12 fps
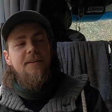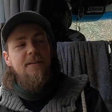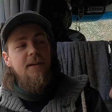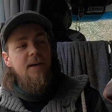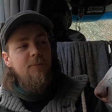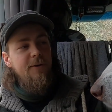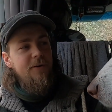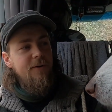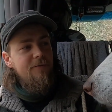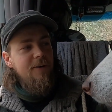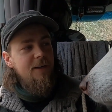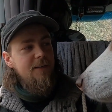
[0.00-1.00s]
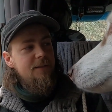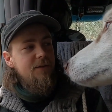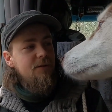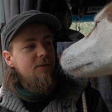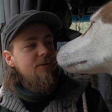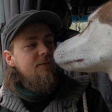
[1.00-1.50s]
so yeah we got invited
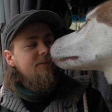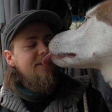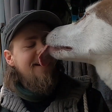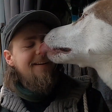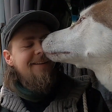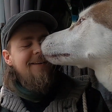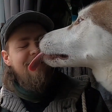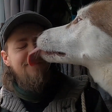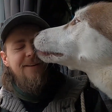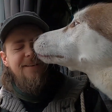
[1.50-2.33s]
to van life